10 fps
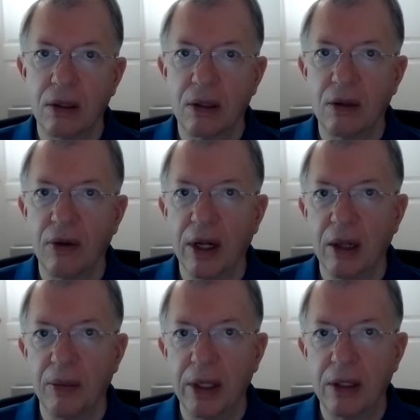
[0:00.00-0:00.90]

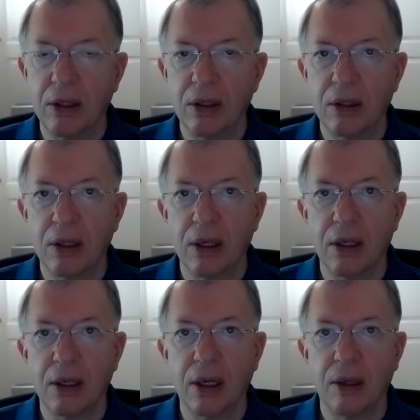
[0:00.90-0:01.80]
development
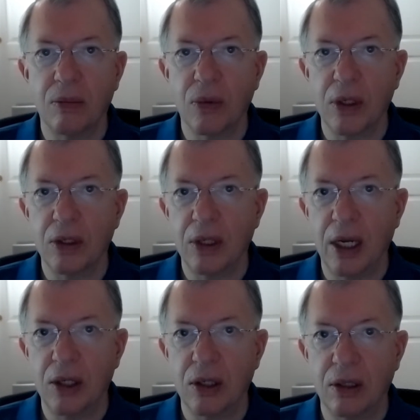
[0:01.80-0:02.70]
and
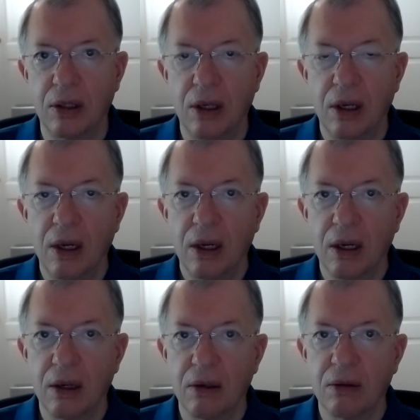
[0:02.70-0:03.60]
presentation
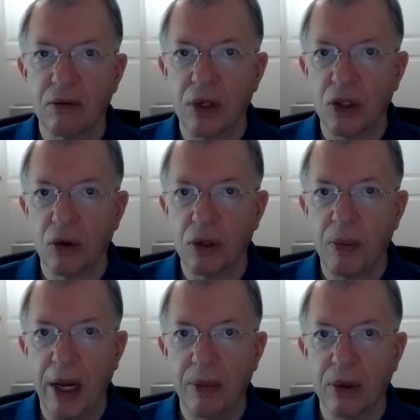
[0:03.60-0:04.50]
of research
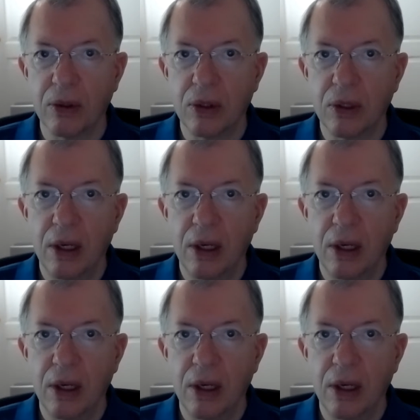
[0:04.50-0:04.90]
papers.